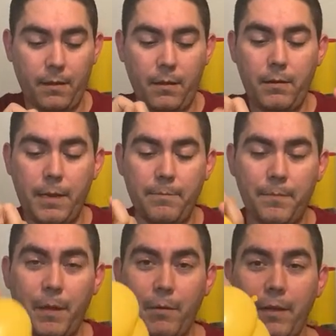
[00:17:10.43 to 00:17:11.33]
Okay,
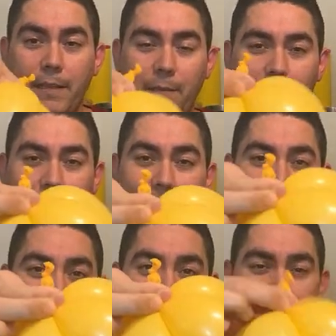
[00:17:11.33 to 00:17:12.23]
there we go. That's how I did.
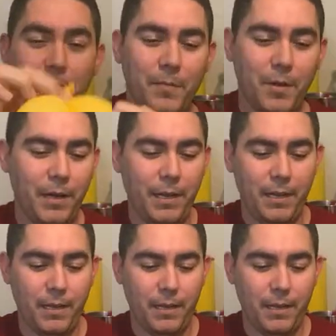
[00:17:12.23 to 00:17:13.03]
Alrighty.